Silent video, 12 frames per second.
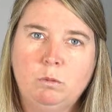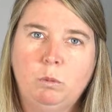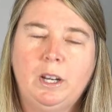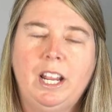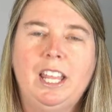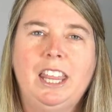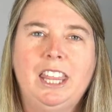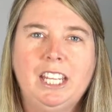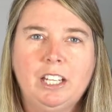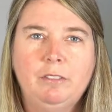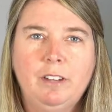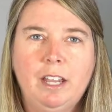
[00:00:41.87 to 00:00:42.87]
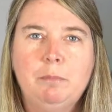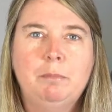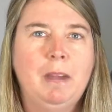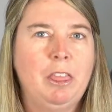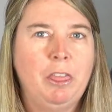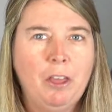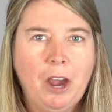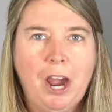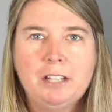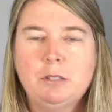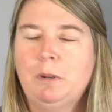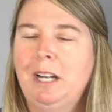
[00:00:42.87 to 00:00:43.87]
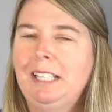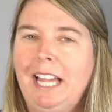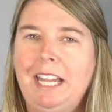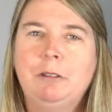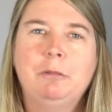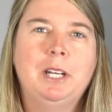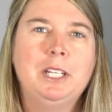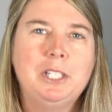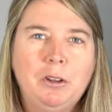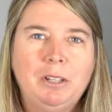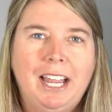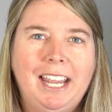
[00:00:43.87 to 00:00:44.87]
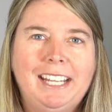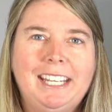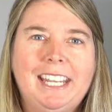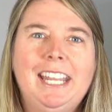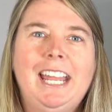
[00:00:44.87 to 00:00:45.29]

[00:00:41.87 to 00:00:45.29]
what I think of it, my thoughts, what I like, what I don't like,